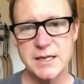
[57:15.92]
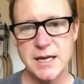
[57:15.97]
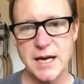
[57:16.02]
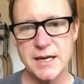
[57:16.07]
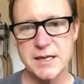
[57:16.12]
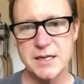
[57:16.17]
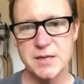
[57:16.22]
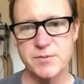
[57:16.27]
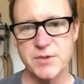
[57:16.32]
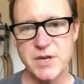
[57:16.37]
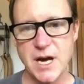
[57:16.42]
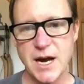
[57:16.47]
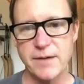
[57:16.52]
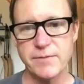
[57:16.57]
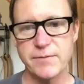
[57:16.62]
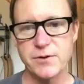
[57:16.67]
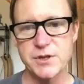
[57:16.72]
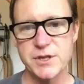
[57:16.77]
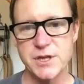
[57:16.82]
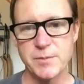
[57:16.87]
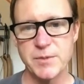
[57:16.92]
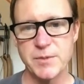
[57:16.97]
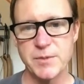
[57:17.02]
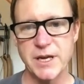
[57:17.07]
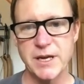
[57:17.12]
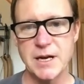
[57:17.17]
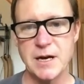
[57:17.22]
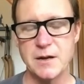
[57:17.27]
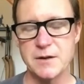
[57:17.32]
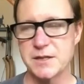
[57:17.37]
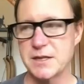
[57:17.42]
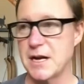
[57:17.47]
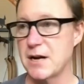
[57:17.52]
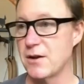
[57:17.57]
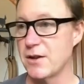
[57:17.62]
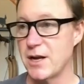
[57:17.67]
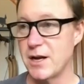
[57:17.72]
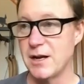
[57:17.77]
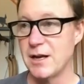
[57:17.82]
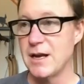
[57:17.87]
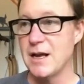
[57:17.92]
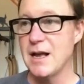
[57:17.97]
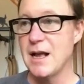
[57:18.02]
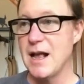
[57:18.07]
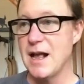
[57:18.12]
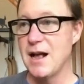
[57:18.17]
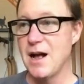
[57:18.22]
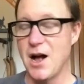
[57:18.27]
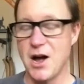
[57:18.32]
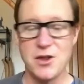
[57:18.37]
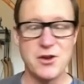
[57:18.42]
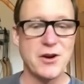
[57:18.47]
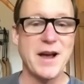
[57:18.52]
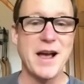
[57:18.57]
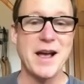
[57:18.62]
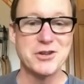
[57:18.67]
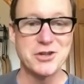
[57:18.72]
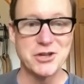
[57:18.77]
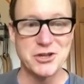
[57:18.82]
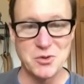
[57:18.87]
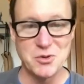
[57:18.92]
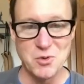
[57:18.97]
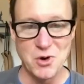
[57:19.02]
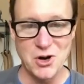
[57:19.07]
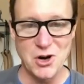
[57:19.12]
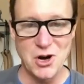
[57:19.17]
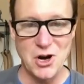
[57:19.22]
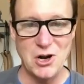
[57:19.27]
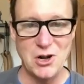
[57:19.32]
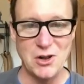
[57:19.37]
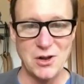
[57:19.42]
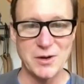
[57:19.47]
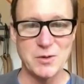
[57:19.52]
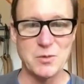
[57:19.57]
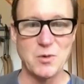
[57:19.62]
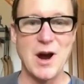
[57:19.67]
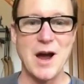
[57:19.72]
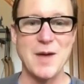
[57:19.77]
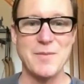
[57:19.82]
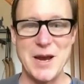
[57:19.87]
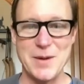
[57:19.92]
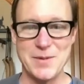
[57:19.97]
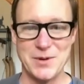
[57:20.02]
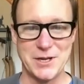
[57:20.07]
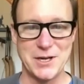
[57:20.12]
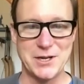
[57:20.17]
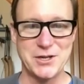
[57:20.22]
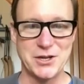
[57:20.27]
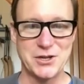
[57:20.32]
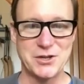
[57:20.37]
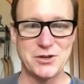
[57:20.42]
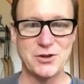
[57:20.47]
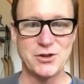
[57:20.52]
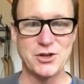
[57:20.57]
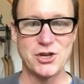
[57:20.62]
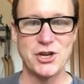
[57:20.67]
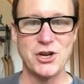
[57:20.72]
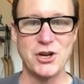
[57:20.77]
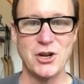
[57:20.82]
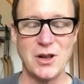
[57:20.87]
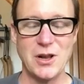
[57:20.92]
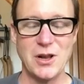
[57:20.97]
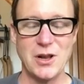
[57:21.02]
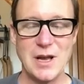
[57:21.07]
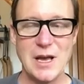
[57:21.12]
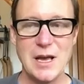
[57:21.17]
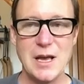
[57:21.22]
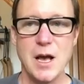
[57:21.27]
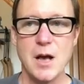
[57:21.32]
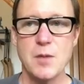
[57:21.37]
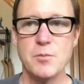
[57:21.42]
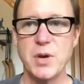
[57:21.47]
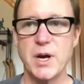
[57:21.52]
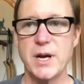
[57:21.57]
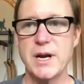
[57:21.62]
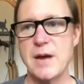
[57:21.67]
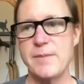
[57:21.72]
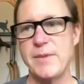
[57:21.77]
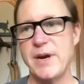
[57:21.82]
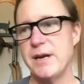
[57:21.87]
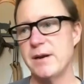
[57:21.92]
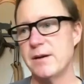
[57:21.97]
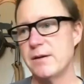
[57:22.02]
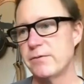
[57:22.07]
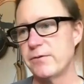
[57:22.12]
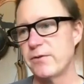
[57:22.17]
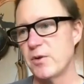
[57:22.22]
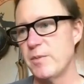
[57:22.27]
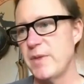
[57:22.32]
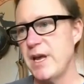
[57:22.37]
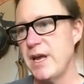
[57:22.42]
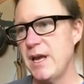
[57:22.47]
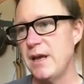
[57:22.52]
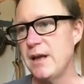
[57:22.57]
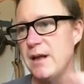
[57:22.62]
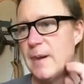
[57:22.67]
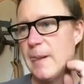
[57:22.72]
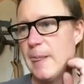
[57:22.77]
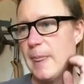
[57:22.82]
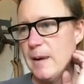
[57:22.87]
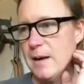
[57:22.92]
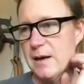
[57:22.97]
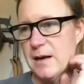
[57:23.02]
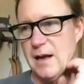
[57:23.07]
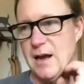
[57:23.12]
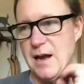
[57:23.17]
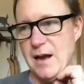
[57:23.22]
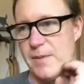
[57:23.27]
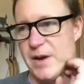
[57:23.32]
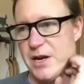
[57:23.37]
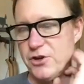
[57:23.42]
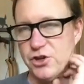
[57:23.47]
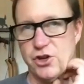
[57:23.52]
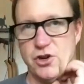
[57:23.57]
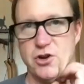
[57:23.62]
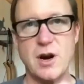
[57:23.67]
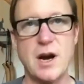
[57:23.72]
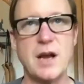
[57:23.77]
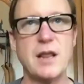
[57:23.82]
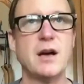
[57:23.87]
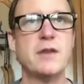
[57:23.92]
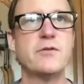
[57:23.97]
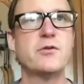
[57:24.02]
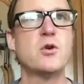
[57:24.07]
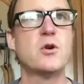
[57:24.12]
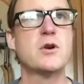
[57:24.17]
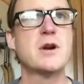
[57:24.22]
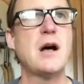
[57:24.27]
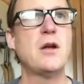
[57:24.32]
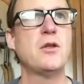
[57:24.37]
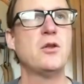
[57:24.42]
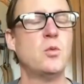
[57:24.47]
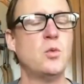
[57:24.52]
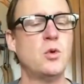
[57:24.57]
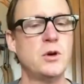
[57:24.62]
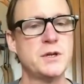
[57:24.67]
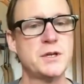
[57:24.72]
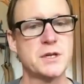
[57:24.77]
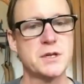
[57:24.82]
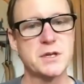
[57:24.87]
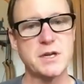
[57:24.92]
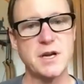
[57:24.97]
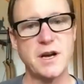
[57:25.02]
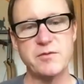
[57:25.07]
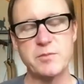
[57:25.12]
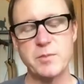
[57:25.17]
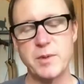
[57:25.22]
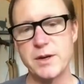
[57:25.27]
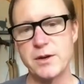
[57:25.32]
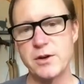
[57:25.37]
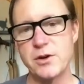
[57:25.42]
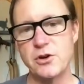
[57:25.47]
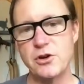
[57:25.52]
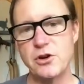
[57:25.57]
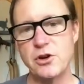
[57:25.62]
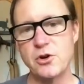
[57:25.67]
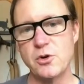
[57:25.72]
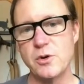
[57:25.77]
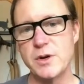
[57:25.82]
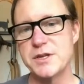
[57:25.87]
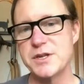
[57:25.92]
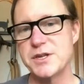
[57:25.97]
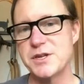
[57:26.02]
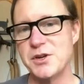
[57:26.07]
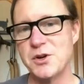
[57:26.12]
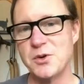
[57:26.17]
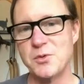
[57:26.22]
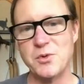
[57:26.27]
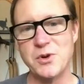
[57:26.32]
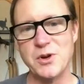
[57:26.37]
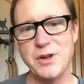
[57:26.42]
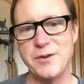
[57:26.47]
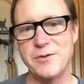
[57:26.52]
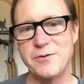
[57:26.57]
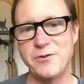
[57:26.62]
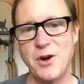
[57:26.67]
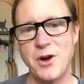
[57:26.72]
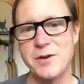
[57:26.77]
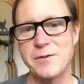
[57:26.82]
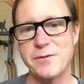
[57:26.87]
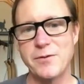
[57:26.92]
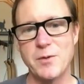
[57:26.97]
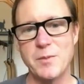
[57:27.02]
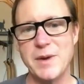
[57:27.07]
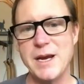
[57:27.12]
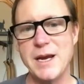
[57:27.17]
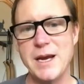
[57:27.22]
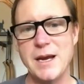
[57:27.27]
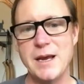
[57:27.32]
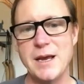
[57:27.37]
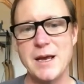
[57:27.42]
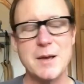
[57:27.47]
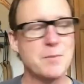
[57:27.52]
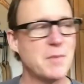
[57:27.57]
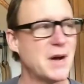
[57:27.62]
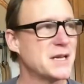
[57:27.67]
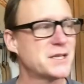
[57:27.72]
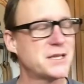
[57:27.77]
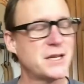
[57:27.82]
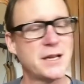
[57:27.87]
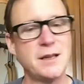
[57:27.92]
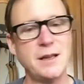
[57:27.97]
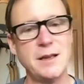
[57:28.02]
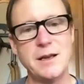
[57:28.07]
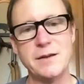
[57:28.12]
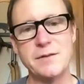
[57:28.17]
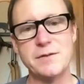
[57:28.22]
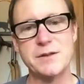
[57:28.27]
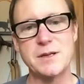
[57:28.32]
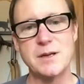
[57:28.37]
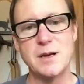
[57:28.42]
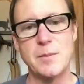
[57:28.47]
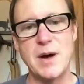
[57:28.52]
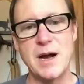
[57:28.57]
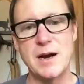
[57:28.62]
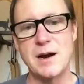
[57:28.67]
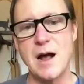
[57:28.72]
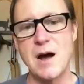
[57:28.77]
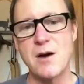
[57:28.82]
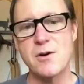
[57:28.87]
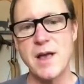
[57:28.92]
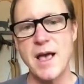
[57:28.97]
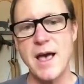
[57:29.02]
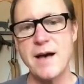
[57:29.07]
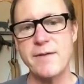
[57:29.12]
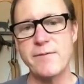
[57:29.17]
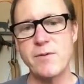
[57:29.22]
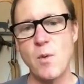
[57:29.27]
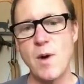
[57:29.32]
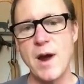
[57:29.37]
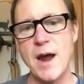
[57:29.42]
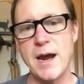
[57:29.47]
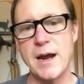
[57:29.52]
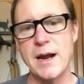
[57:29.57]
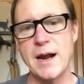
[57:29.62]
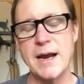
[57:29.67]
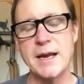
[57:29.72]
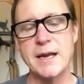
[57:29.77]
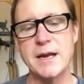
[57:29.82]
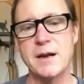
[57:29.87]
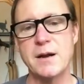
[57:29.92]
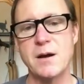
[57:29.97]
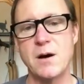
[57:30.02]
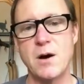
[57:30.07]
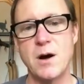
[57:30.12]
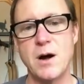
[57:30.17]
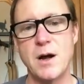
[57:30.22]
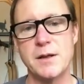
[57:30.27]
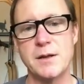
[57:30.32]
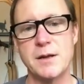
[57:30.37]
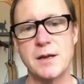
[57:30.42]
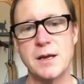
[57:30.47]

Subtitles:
some time for something else. Now, on the other hand, she's a workaholic where I'm able to just chill. But for me, sure, I love going out in the woods and stuff, but it's still really fun for me. My son lives about an hour and a half away, and I get on